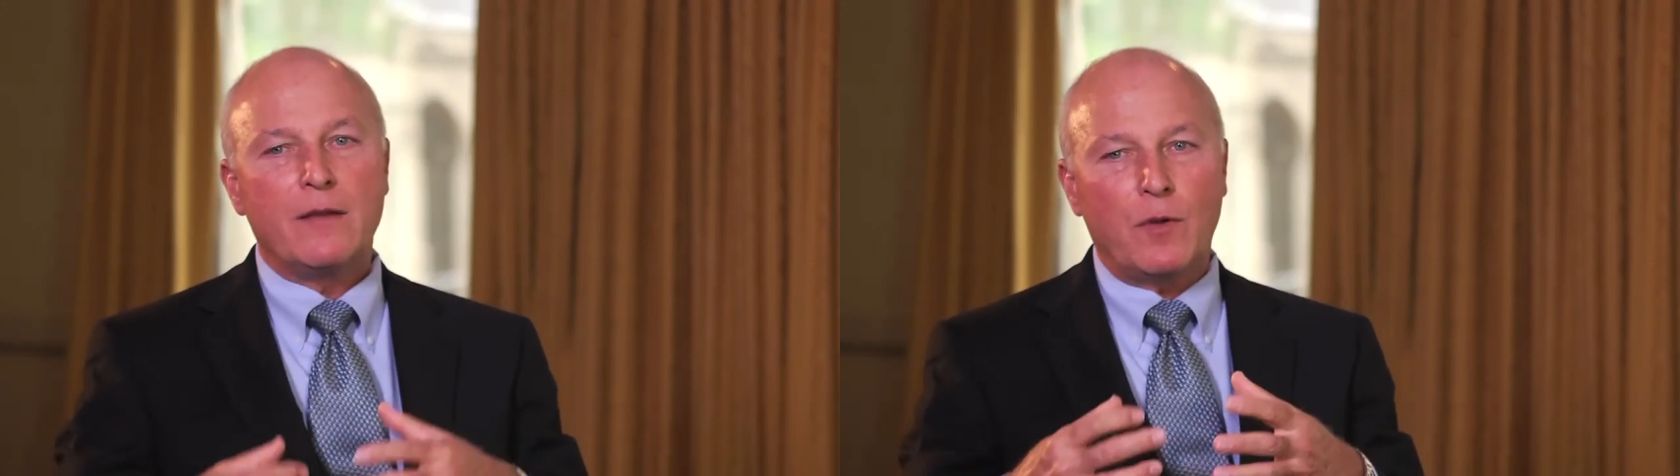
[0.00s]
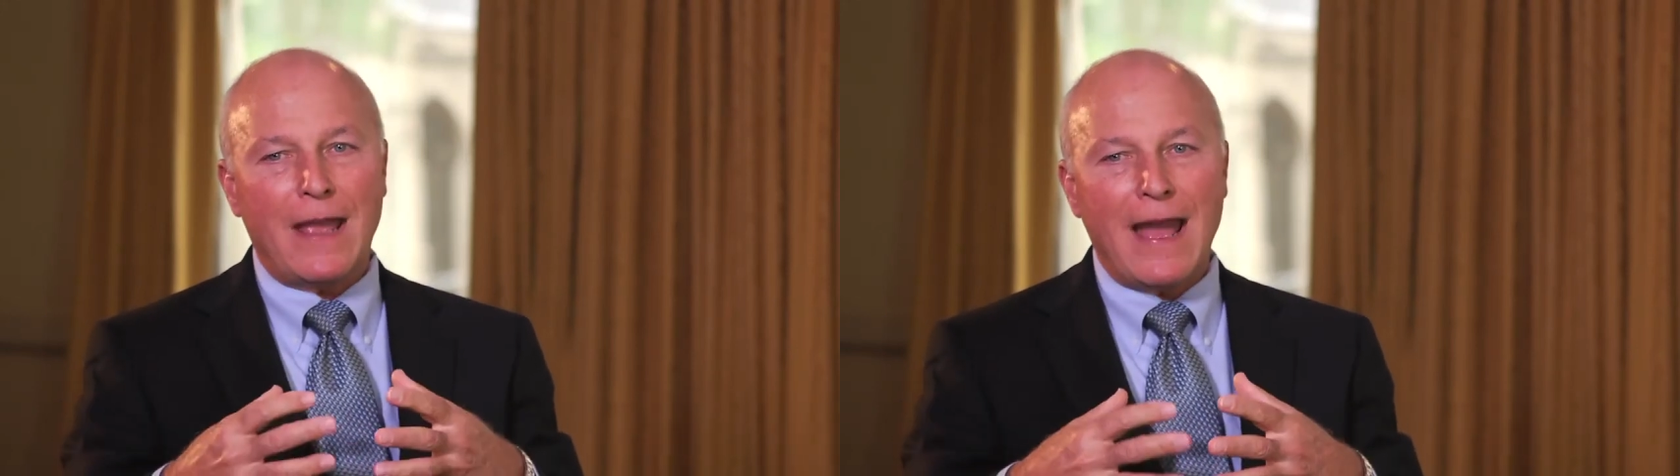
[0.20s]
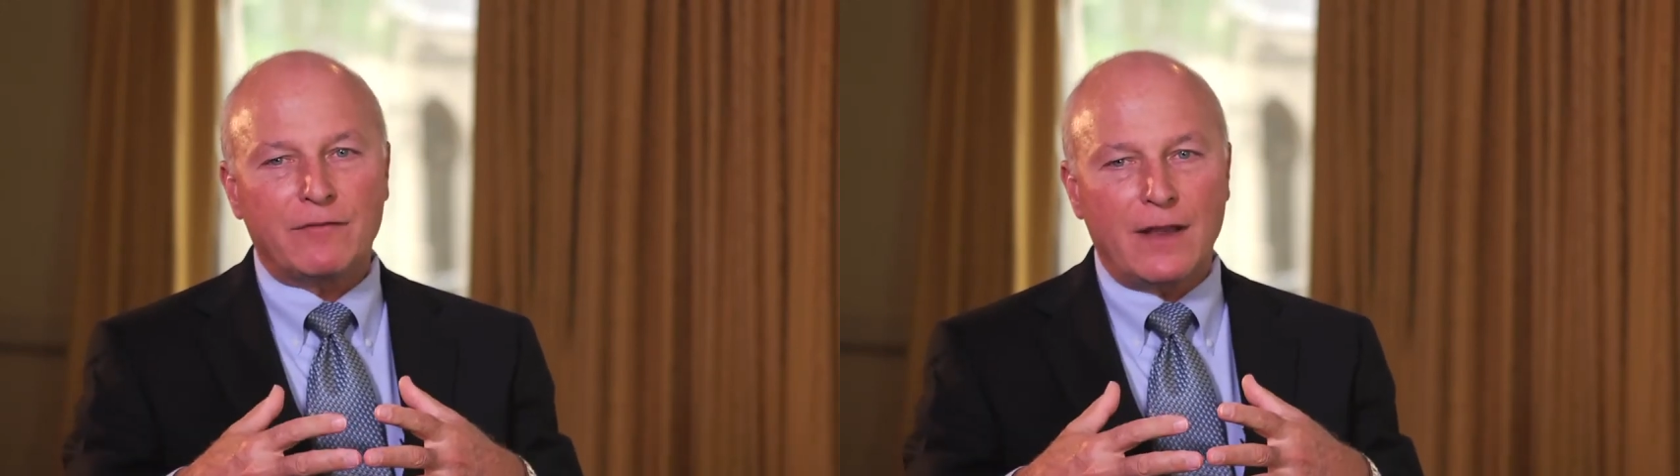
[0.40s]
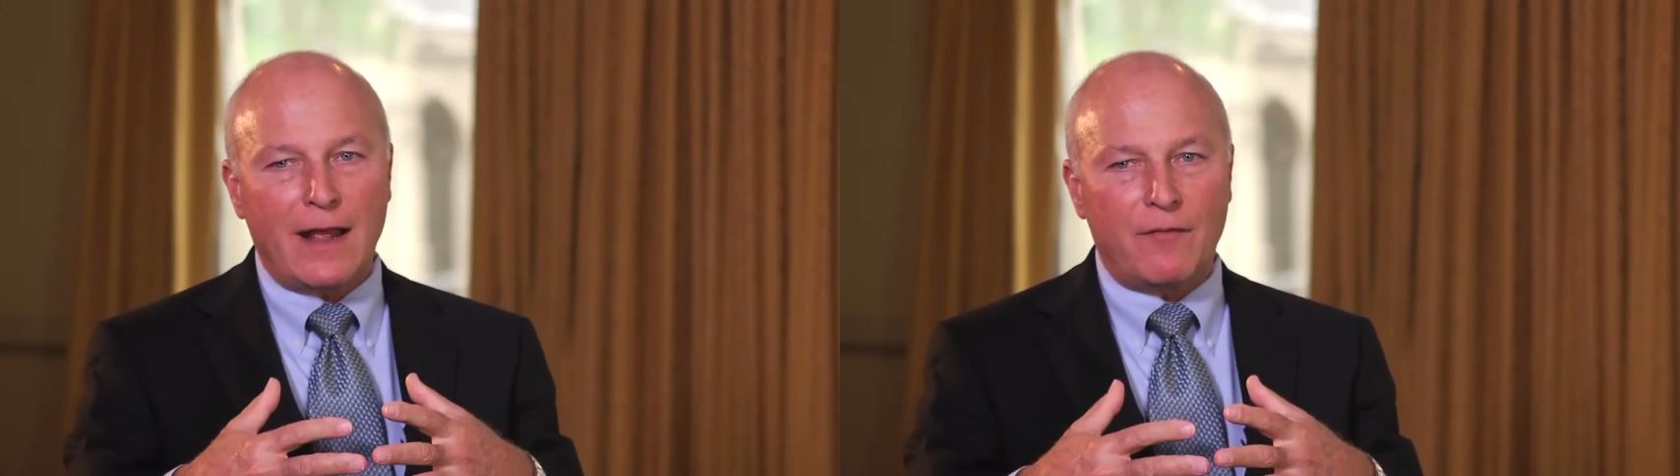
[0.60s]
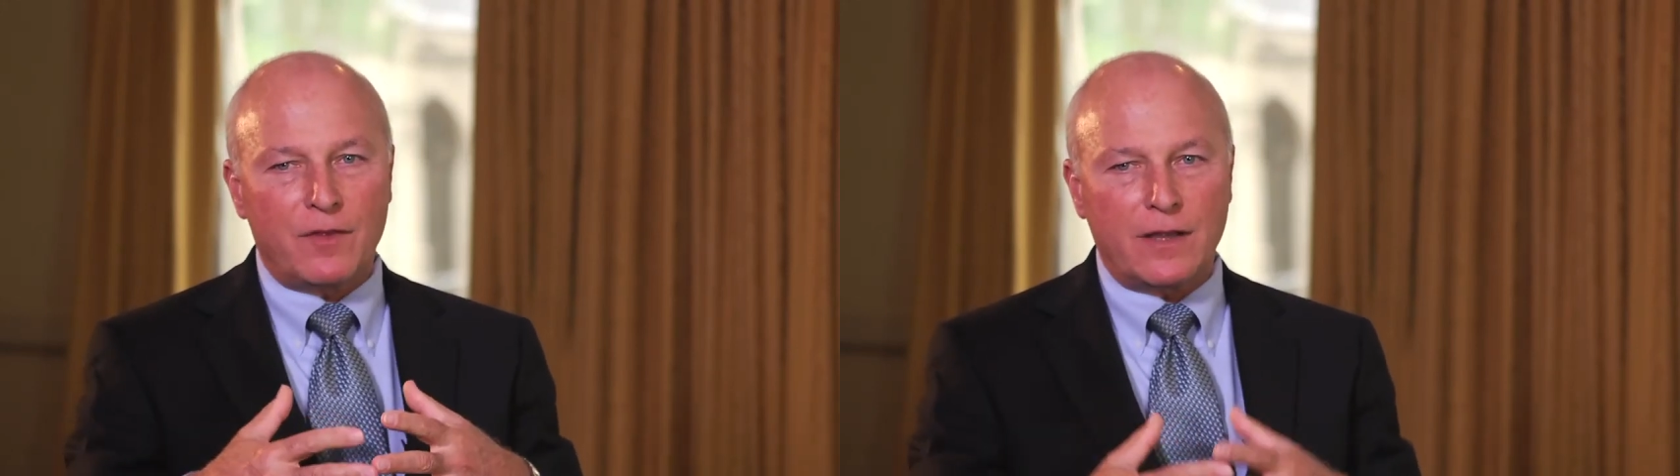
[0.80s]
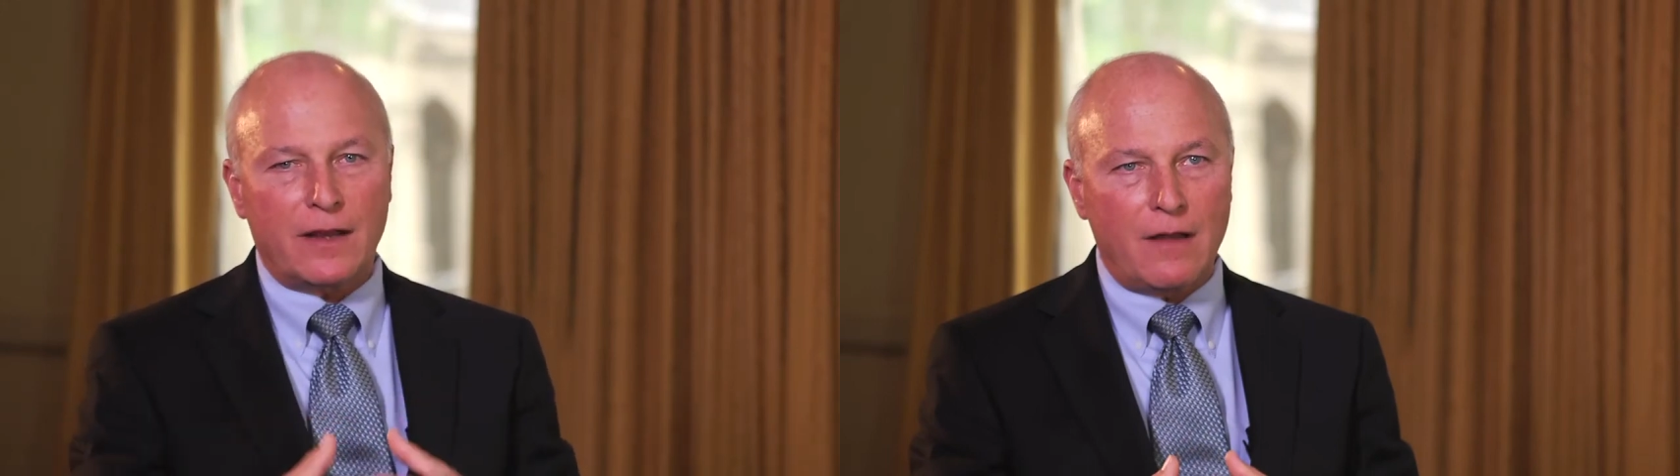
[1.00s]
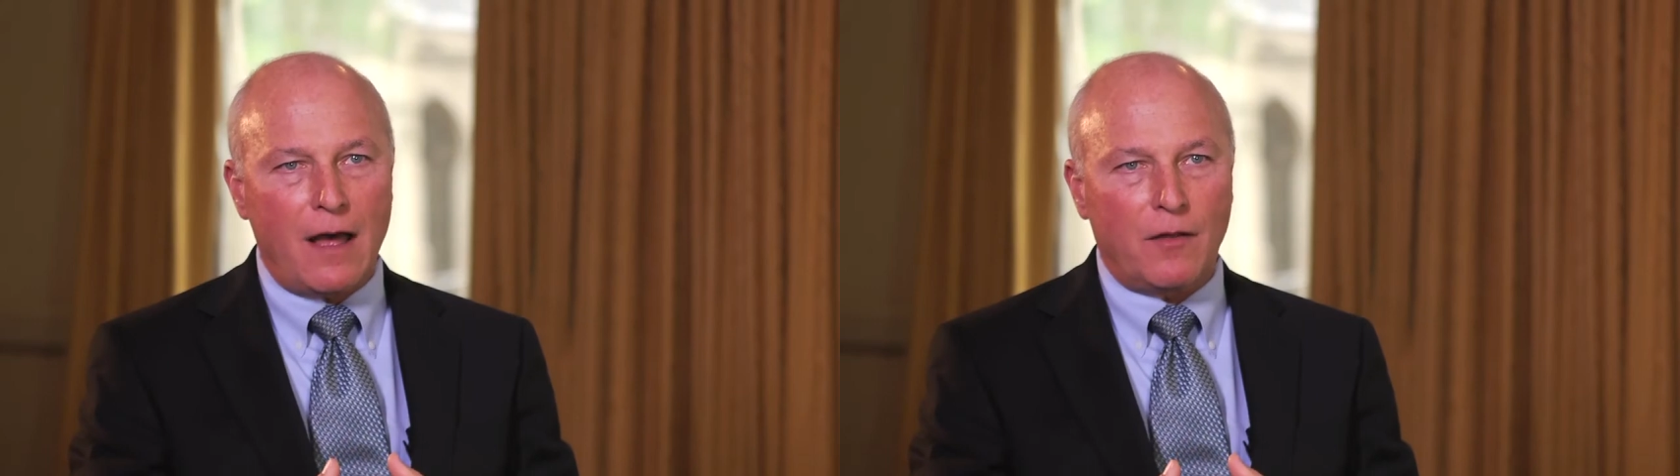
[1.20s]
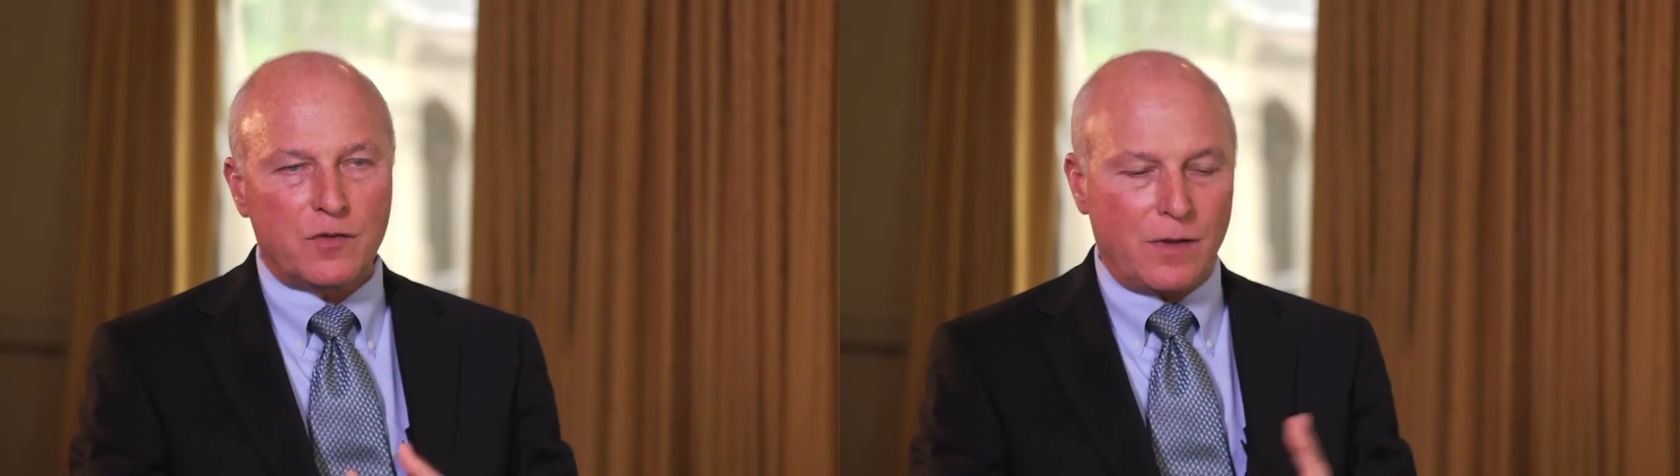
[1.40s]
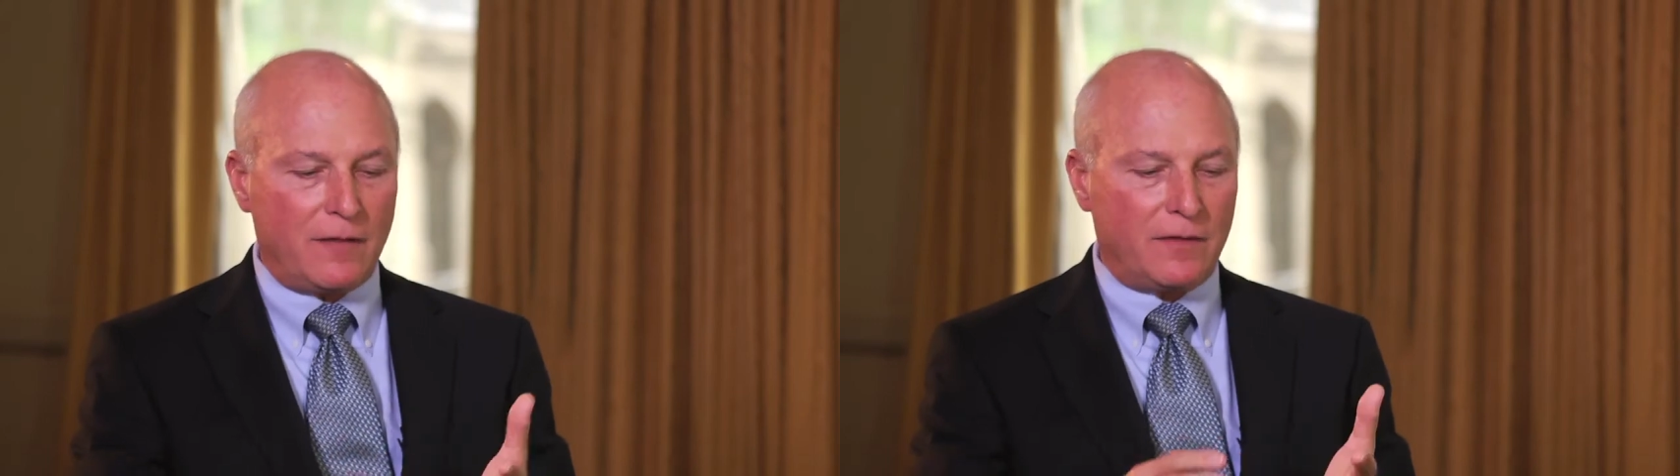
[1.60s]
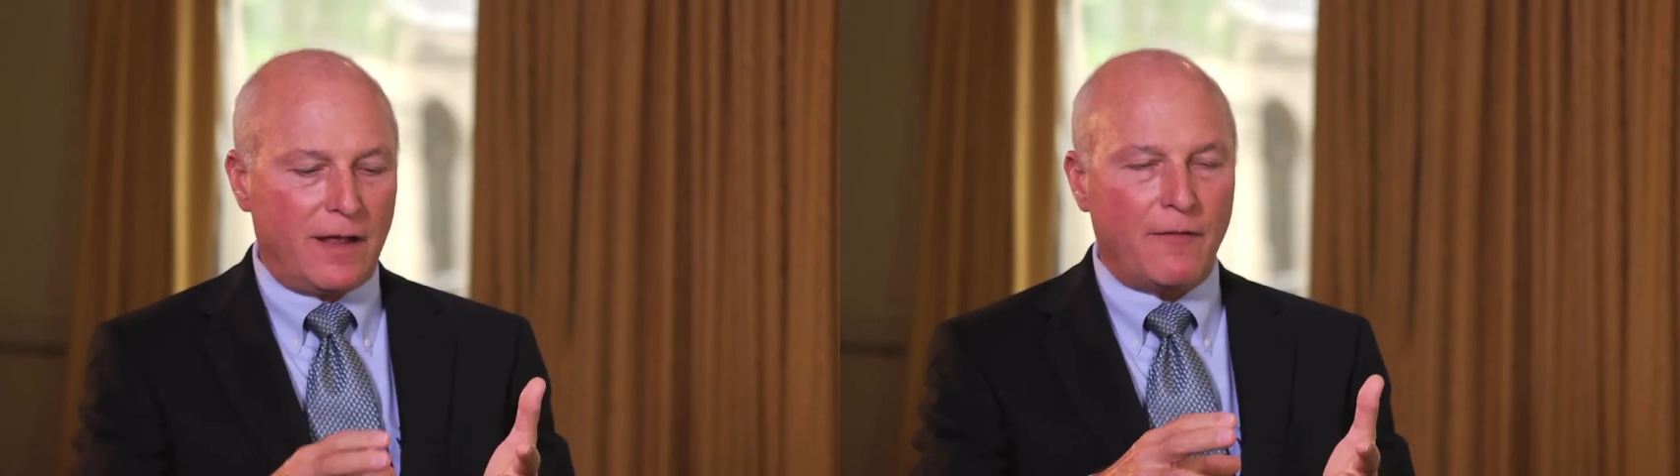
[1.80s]
We have to have the technology, we
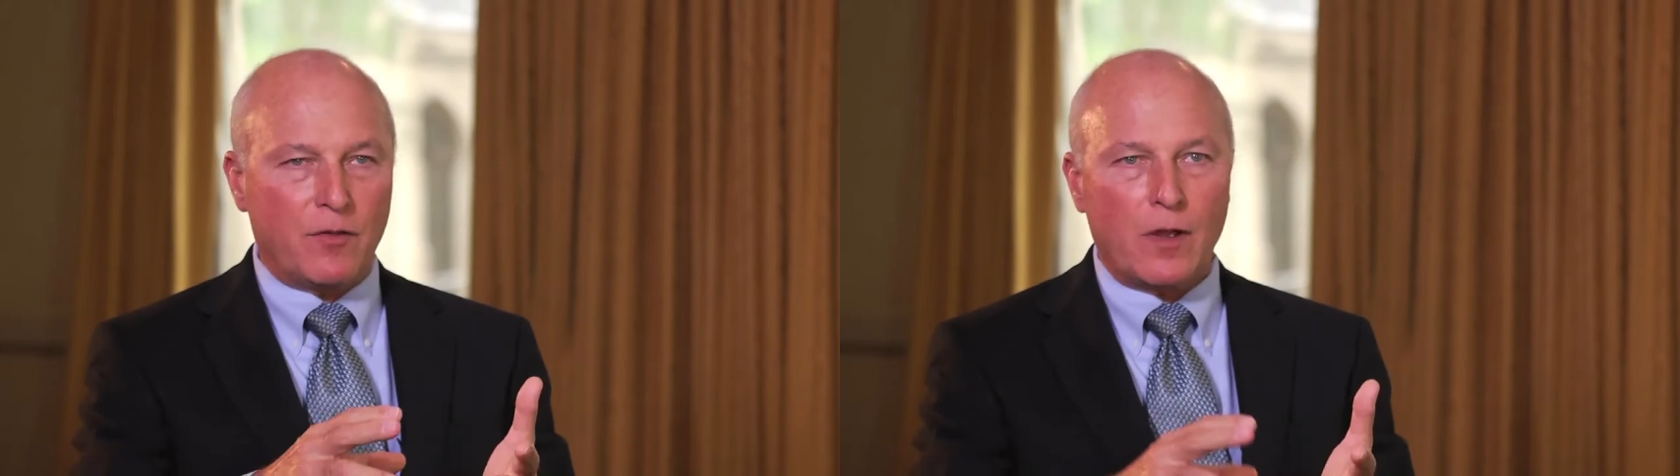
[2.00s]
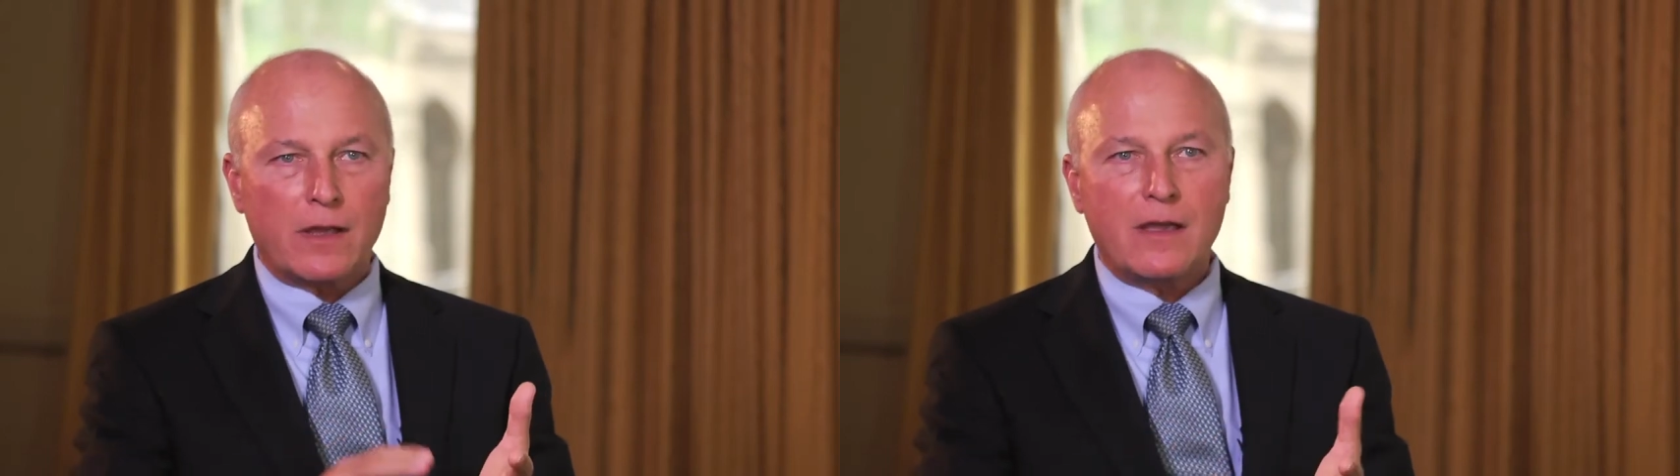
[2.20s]
have to have the right